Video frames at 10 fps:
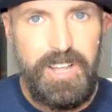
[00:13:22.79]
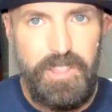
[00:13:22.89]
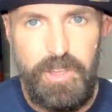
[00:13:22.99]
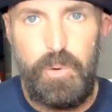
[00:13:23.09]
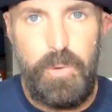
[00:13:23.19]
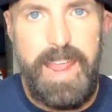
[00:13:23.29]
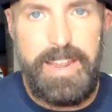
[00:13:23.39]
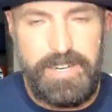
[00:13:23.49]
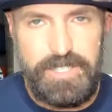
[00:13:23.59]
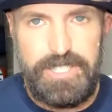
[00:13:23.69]
the
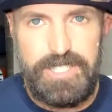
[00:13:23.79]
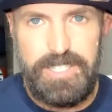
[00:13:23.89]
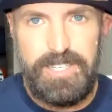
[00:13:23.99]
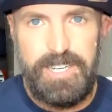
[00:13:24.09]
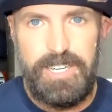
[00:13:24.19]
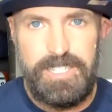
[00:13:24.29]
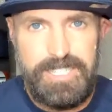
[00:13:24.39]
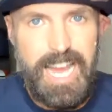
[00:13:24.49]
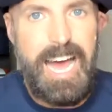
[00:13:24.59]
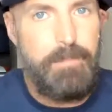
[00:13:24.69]
Raiders
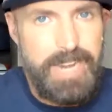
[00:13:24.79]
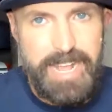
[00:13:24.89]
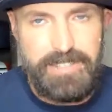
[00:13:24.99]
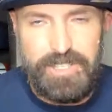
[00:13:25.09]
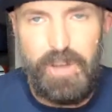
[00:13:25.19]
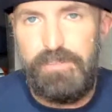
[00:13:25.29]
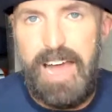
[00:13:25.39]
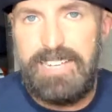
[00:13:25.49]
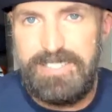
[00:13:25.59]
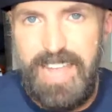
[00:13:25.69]
dominate
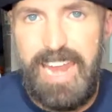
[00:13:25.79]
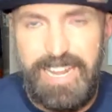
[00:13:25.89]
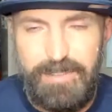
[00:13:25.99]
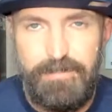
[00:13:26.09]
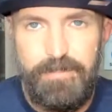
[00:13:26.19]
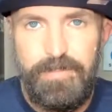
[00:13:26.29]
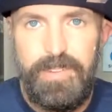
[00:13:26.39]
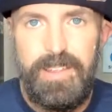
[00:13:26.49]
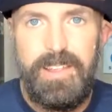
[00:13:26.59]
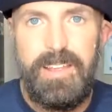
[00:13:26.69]
SoFi Stadium,
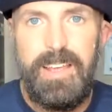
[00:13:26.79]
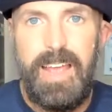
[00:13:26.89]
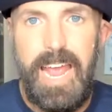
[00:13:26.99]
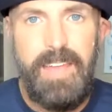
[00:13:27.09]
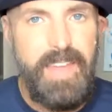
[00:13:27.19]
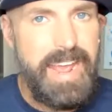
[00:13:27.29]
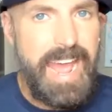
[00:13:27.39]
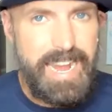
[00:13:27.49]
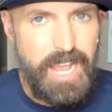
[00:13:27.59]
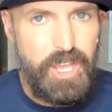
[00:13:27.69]
and they
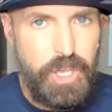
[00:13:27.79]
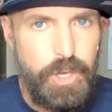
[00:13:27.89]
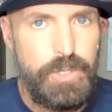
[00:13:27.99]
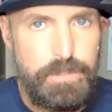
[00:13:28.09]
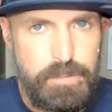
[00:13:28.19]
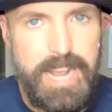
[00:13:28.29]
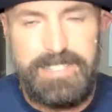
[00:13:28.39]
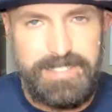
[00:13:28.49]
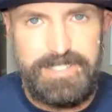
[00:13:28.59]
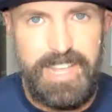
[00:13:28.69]
had a huge
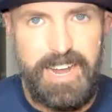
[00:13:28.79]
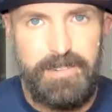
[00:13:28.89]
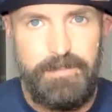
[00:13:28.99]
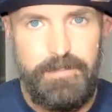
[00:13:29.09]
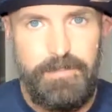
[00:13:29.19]
presence there,